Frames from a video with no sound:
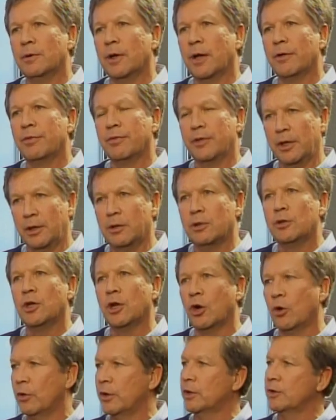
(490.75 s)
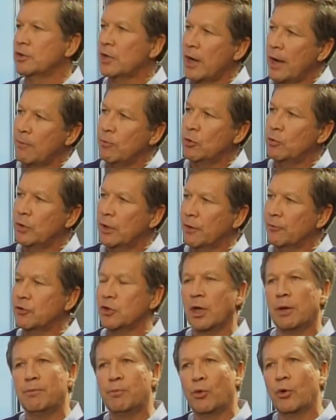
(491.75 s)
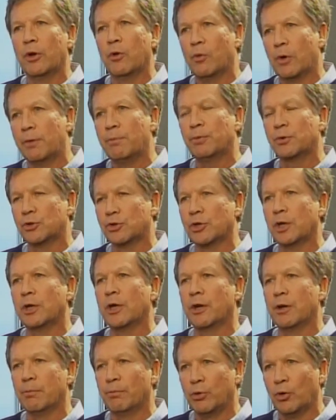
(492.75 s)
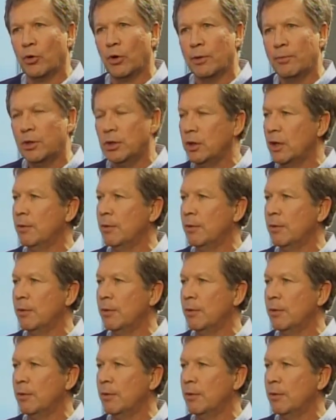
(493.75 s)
I think, you know, in a time when we have 10.1% unemployment